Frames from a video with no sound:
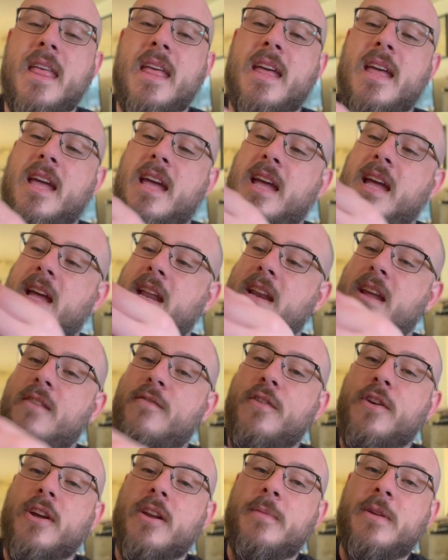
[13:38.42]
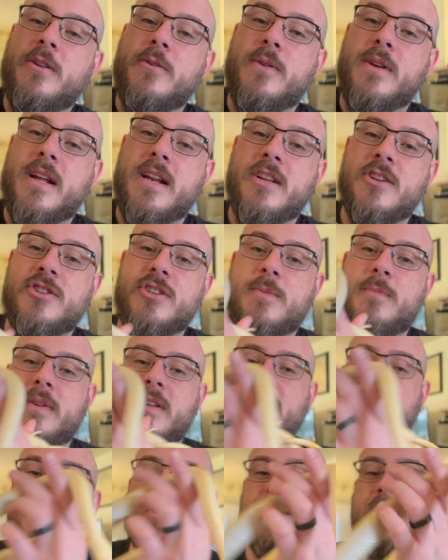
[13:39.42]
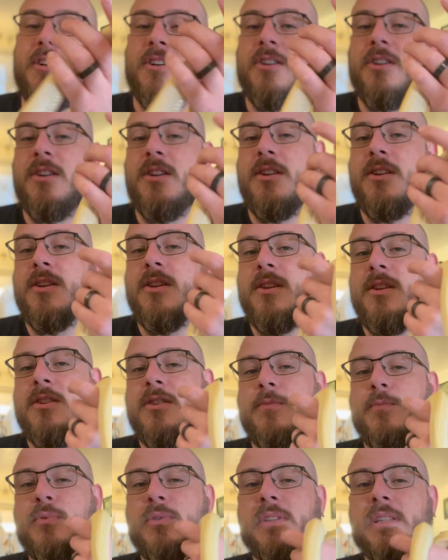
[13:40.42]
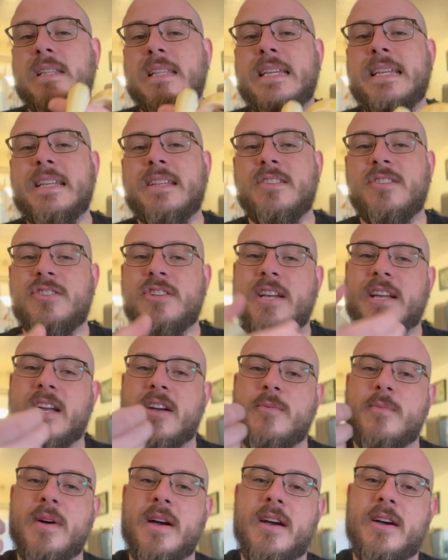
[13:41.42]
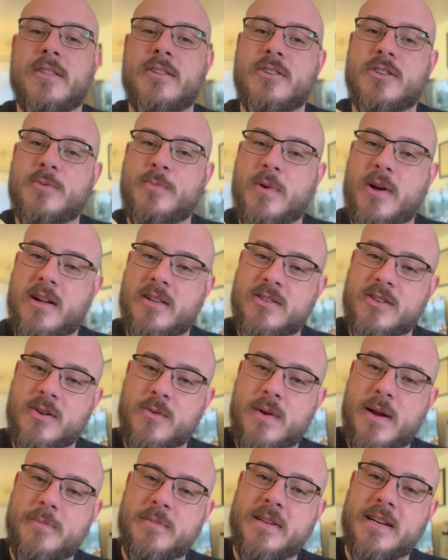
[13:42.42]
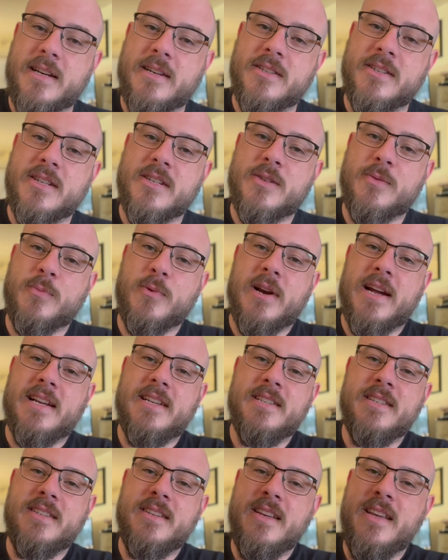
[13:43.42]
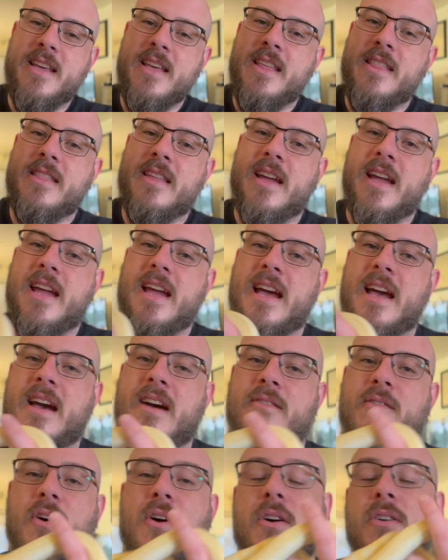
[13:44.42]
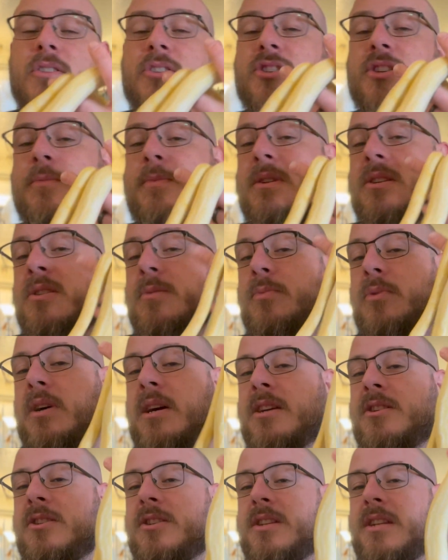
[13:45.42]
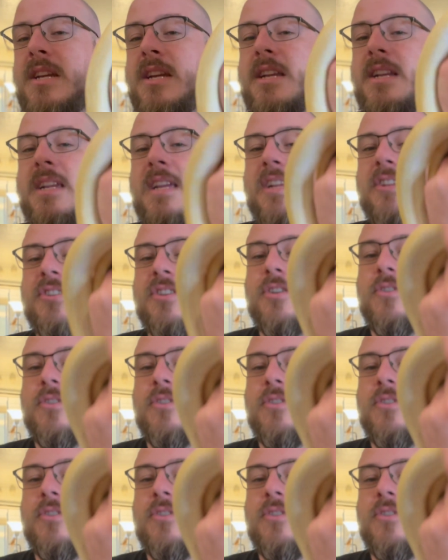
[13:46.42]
And if you're going to be doing any shipping this year, please check out my other sponsor, Reptiles Express. They have all the shipping supplies you need, get you